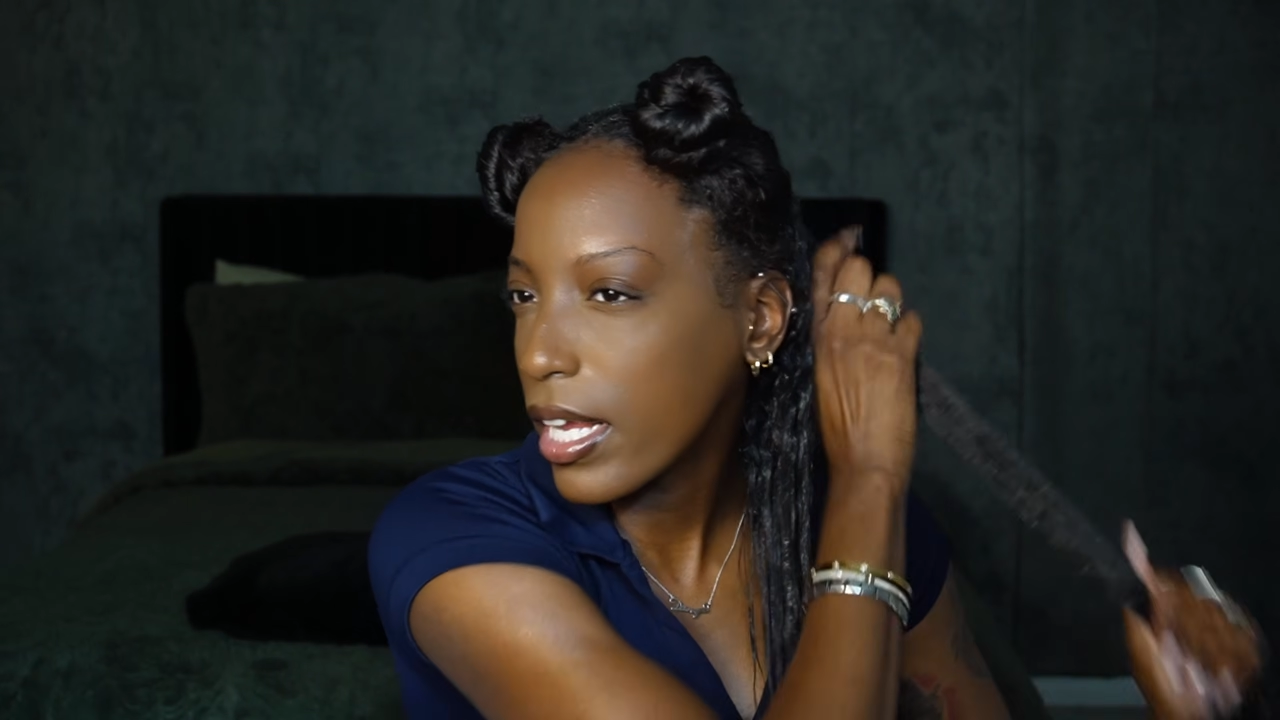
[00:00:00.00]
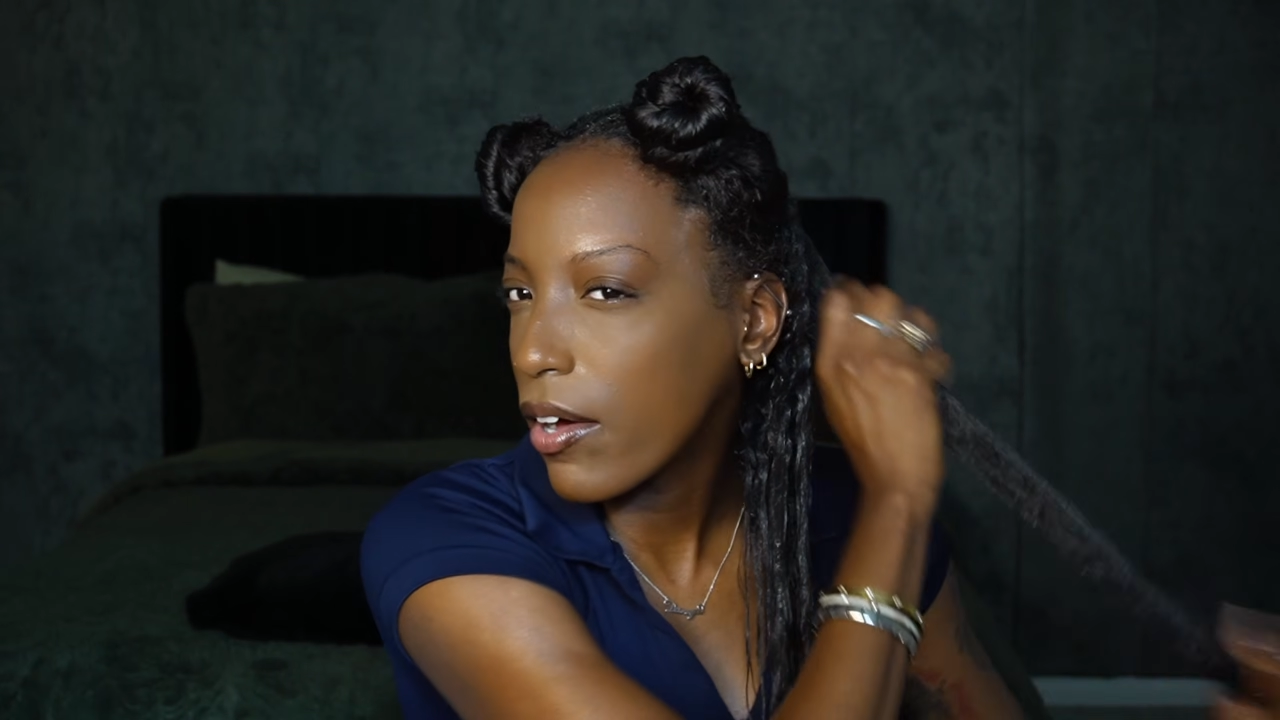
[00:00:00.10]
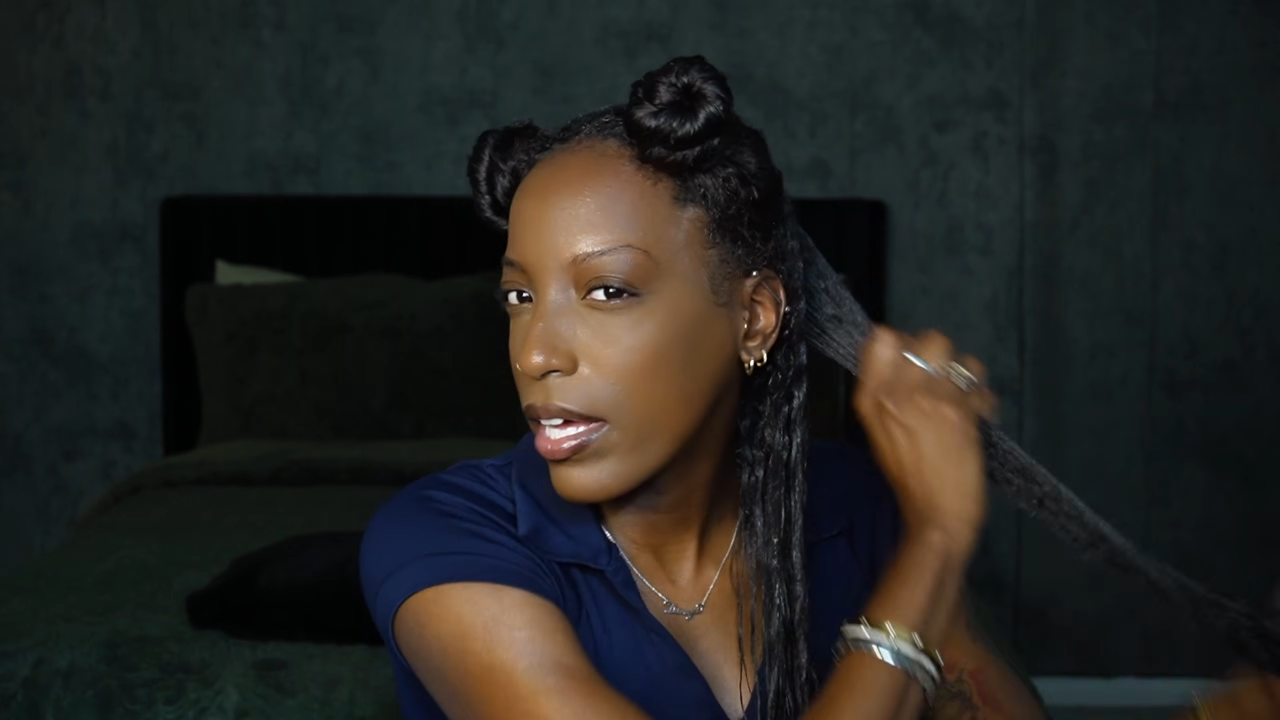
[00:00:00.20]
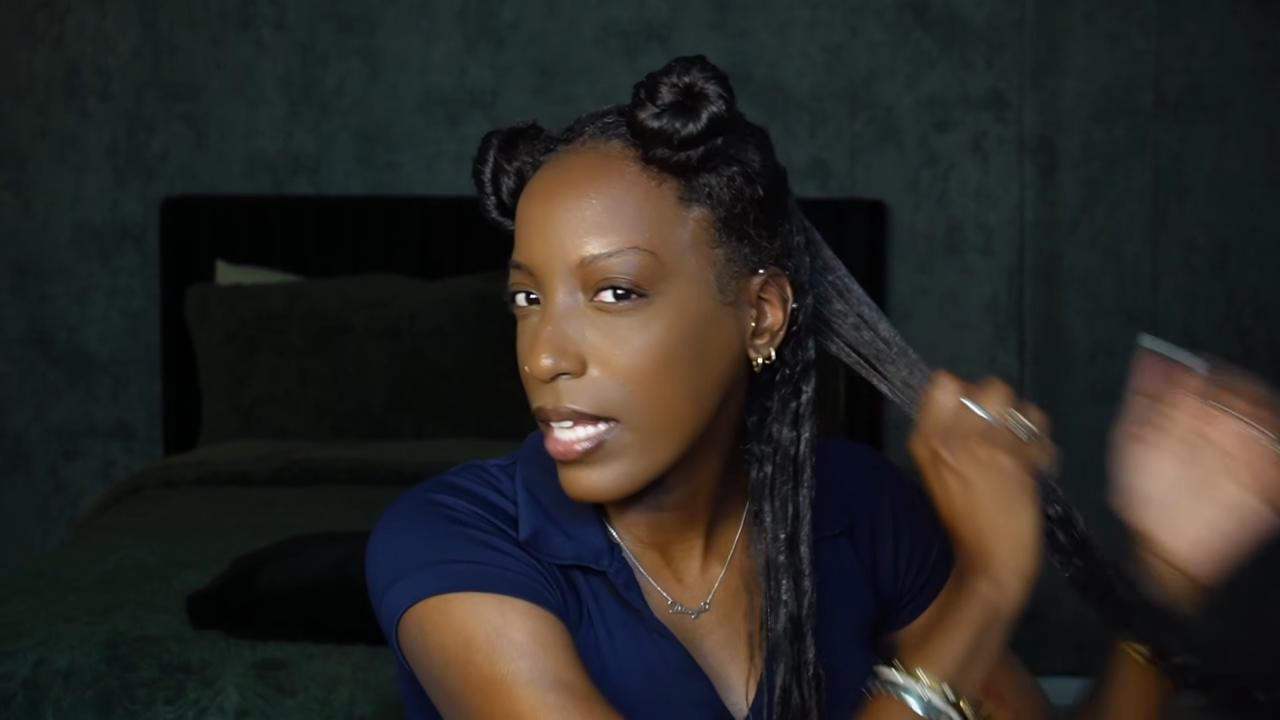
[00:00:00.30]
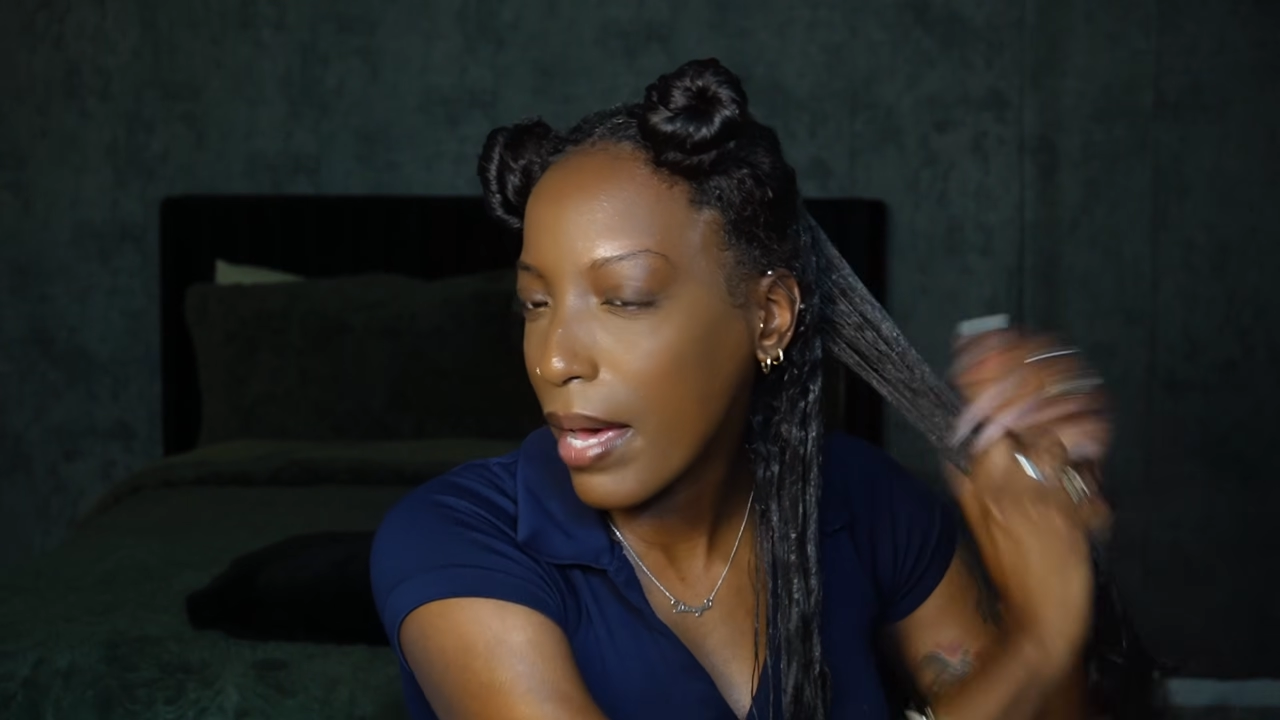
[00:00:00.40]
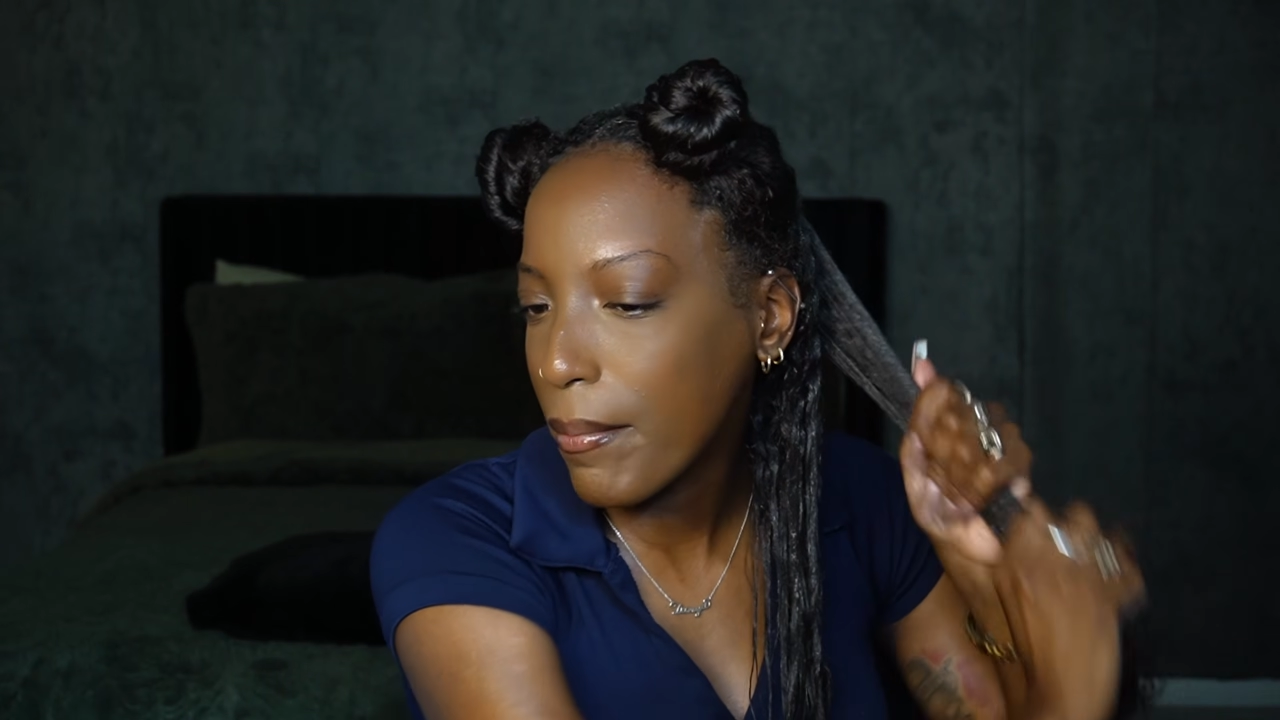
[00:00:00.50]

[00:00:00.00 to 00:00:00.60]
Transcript: out a lot